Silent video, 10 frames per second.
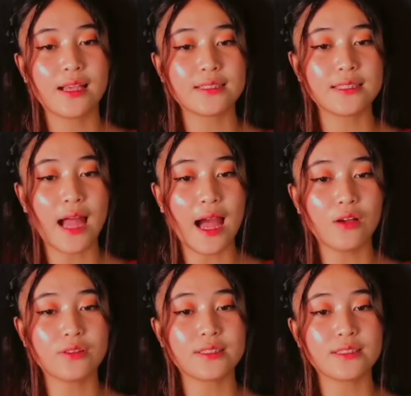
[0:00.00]
as the
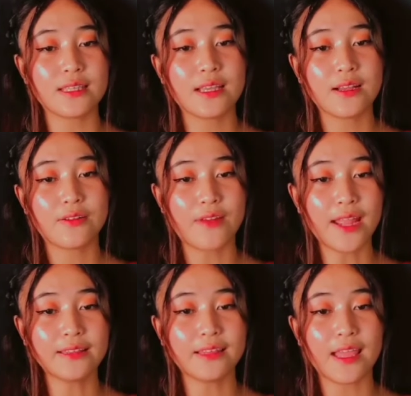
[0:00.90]
house
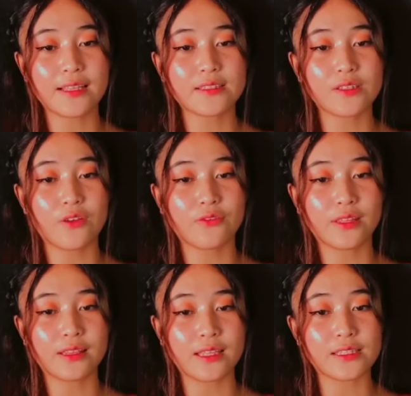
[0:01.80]
right next of
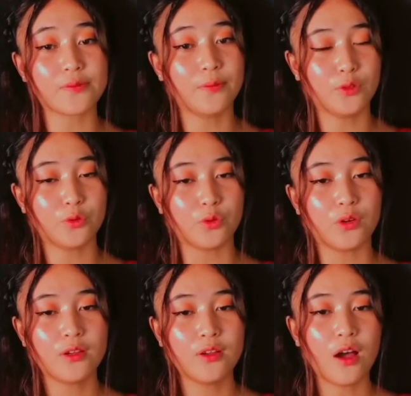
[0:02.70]
it is
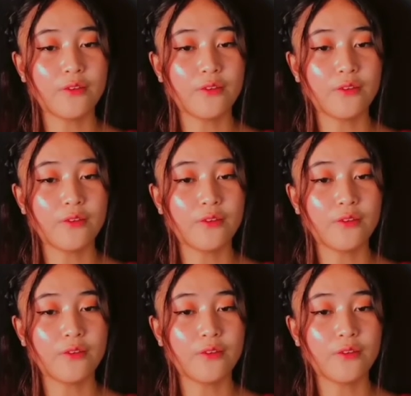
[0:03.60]
blue.